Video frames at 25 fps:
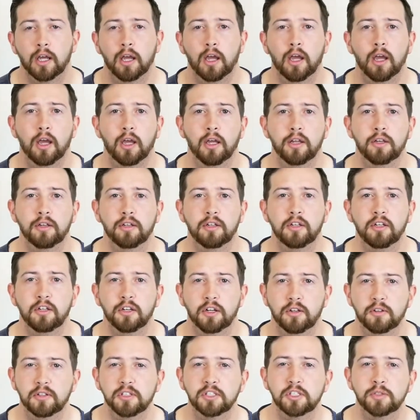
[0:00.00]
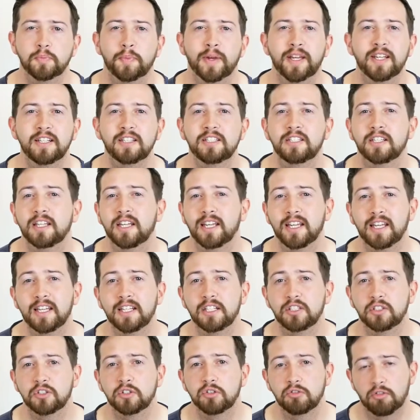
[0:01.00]
And, you know, the space
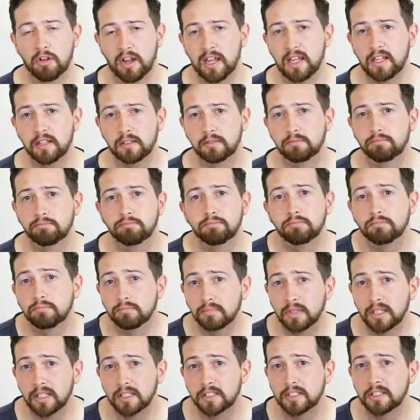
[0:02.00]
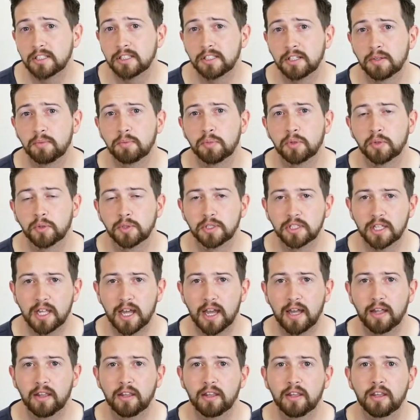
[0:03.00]
is great. It's as simple as
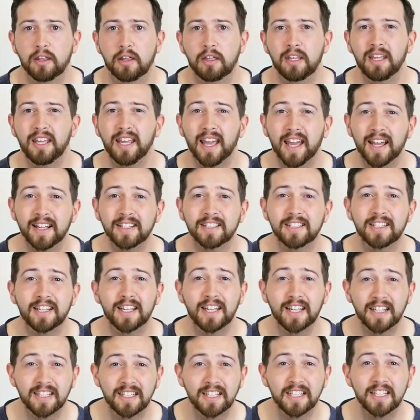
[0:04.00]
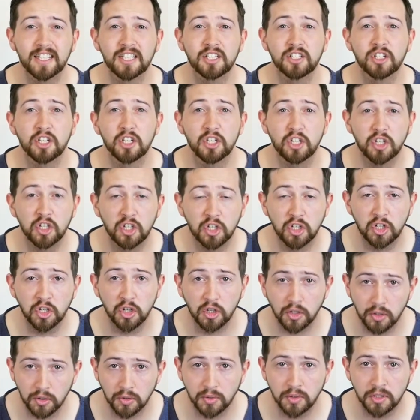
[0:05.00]
that. Yes, it is
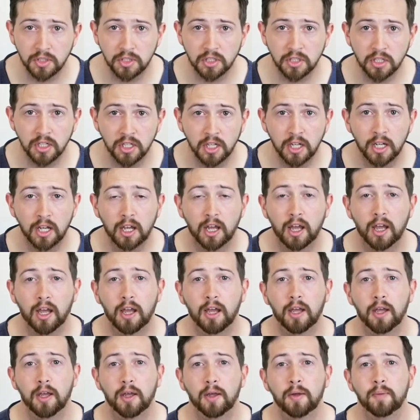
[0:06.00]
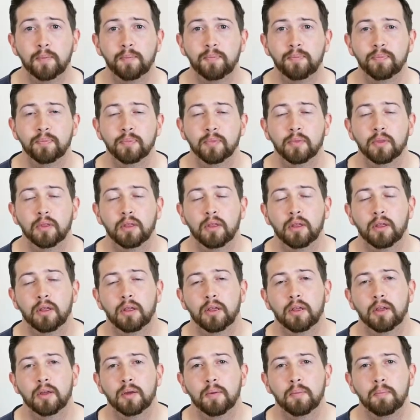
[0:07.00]
huge,
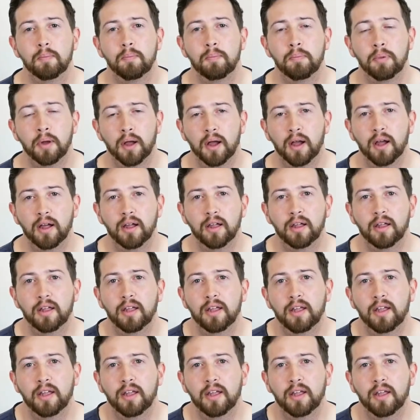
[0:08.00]
but